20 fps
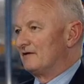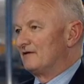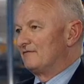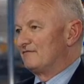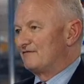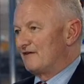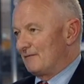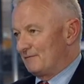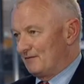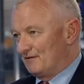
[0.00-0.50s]

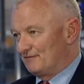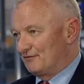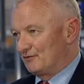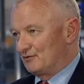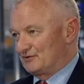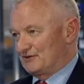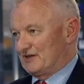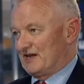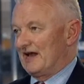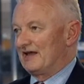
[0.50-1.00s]
Family
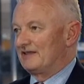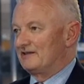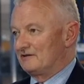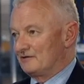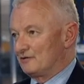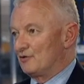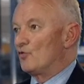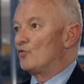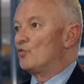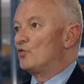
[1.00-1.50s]
First
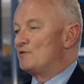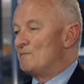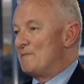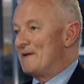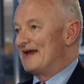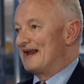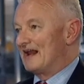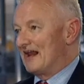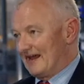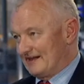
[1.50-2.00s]
candidate would
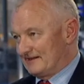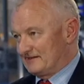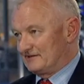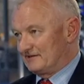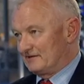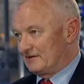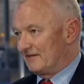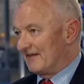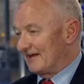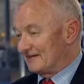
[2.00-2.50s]
be
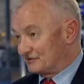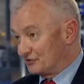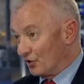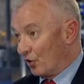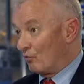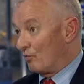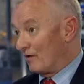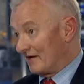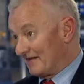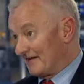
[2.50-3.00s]
elected. And that's
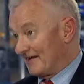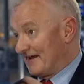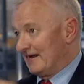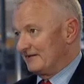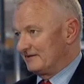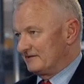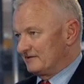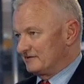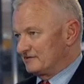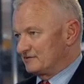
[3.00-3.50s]
not one of the
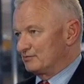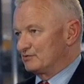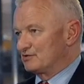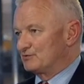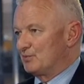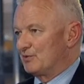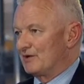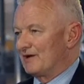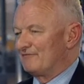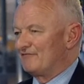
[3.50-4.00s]
candidates who was
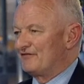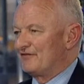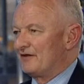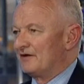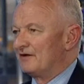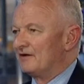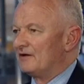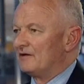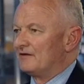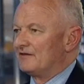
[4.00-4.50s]
put up for the,
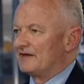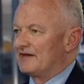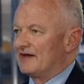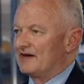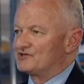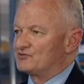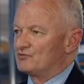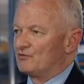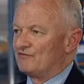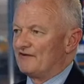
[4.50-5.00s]
the
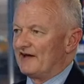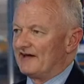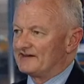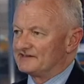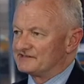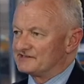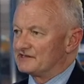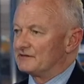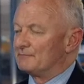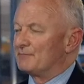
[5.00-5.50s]
casual
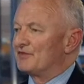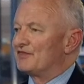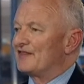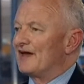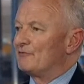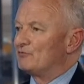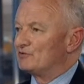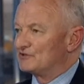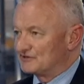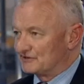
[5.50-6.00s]
vacancy, but they
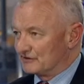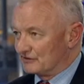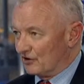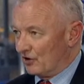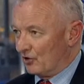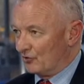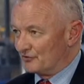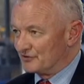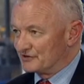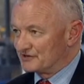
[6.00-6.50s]
would still
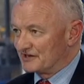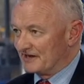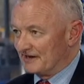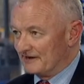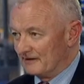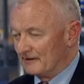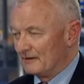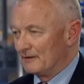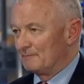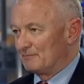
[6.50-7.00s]
hold the seat.
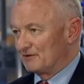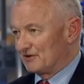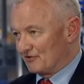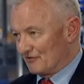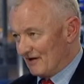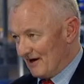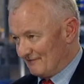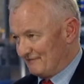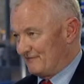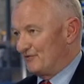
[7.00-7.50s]
But there
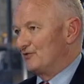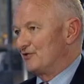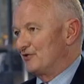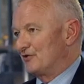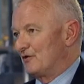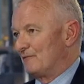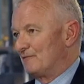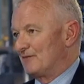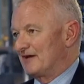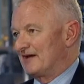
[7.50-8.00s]
are further
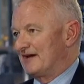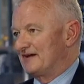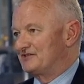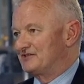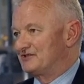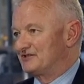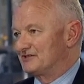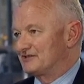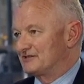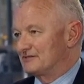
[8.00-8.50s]

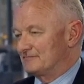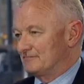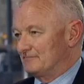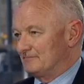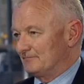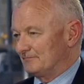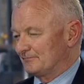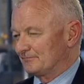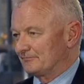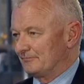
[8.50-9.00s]
complications.
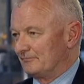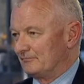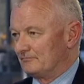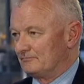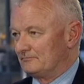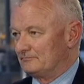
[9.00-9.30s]
Yeah, so yeah.